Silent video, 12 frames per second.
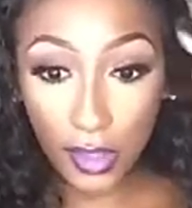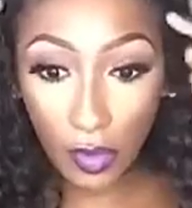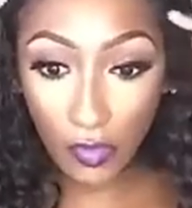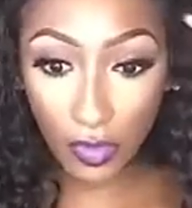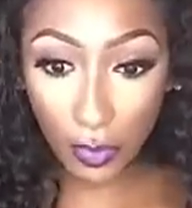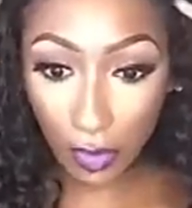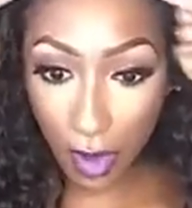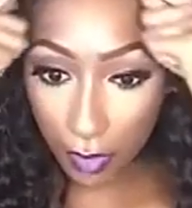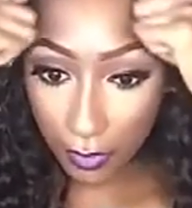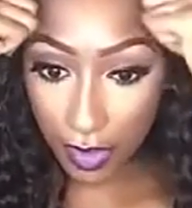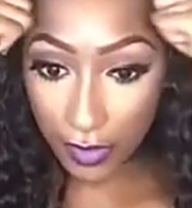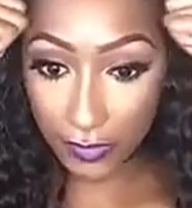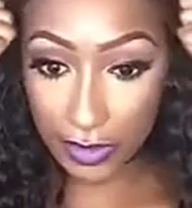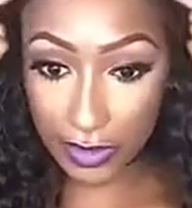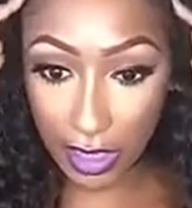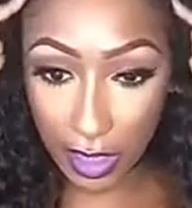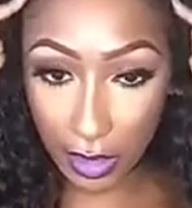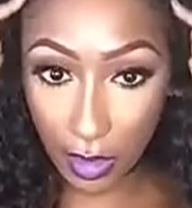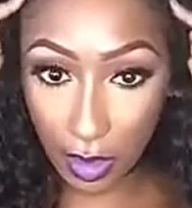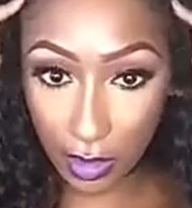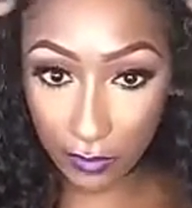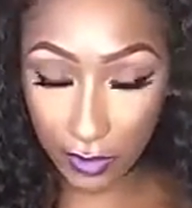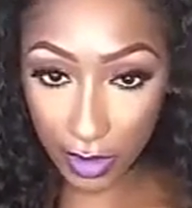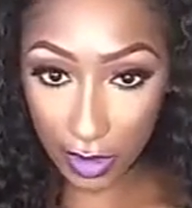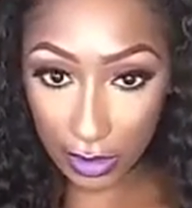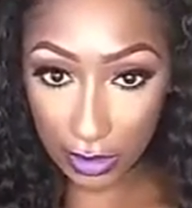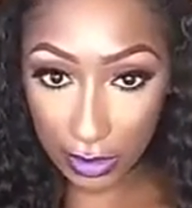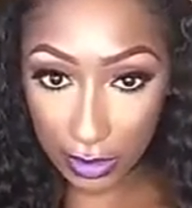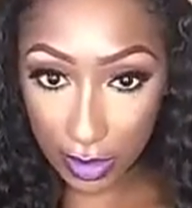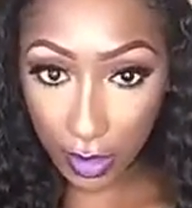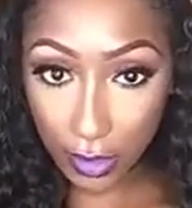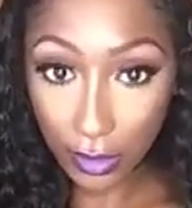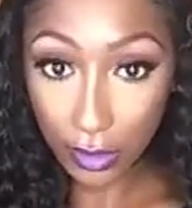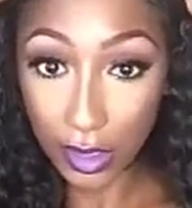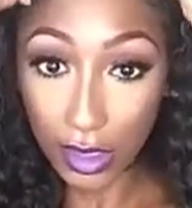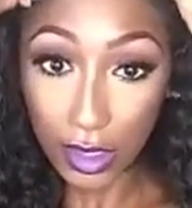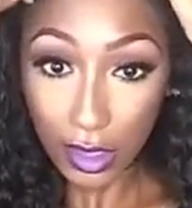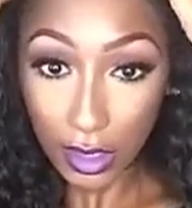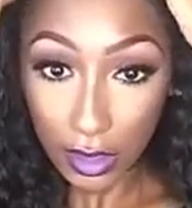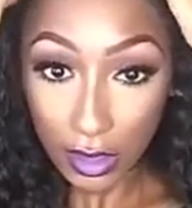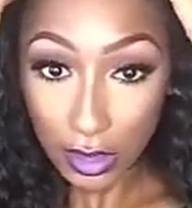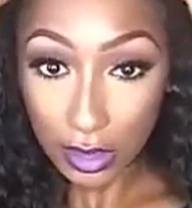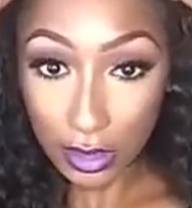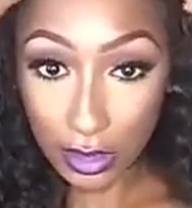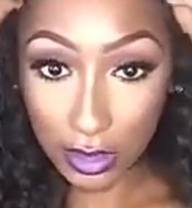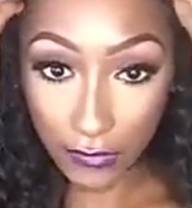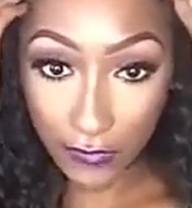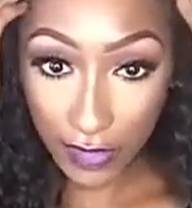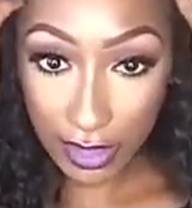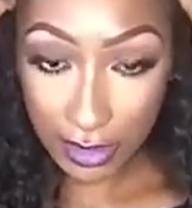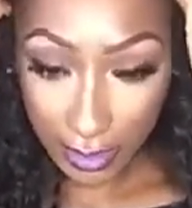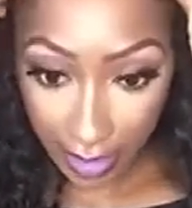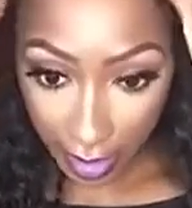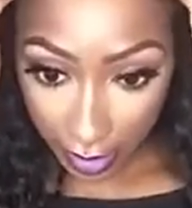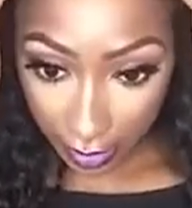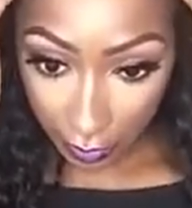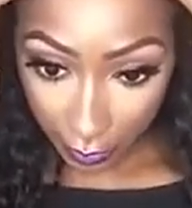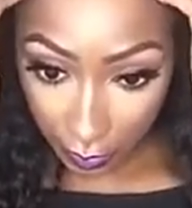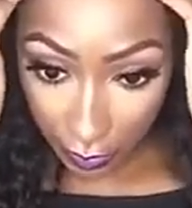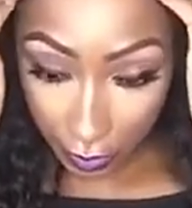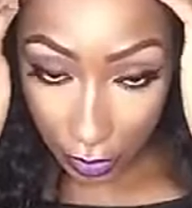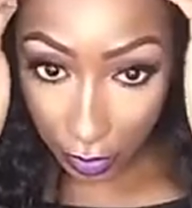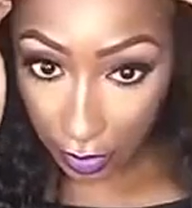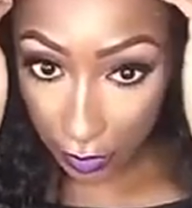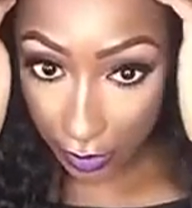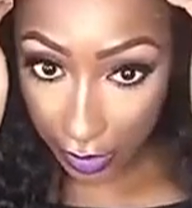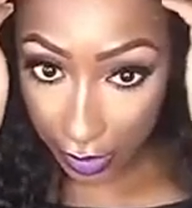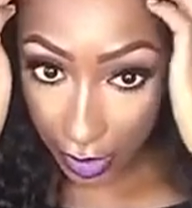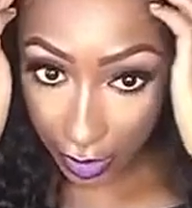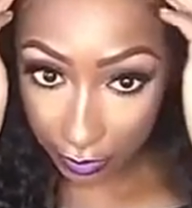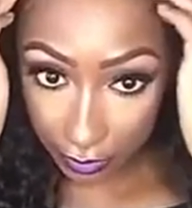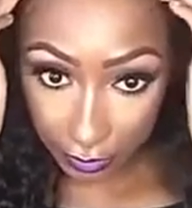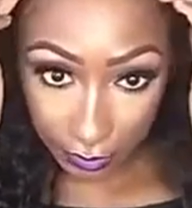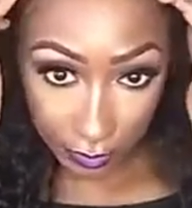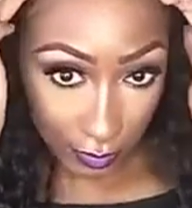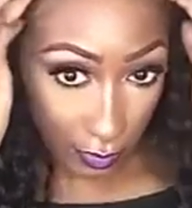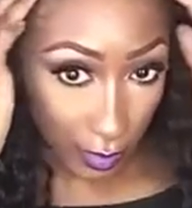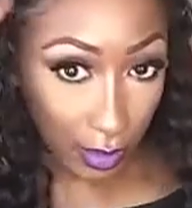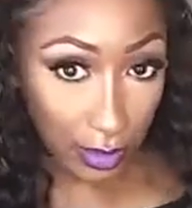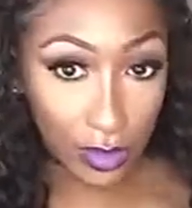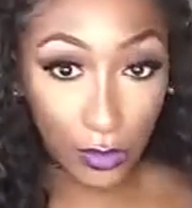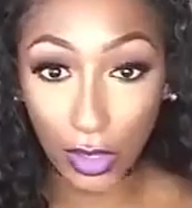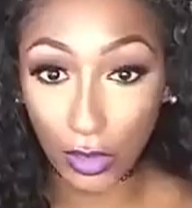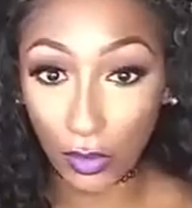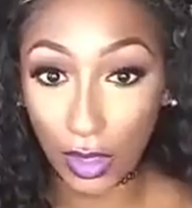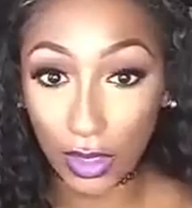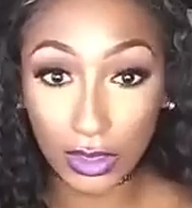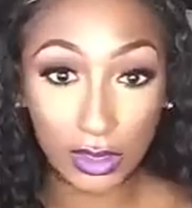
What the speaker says: Okay, so to fix this, I have my own little techniques, and I'm going to use some black eyeshadow and just fill in the white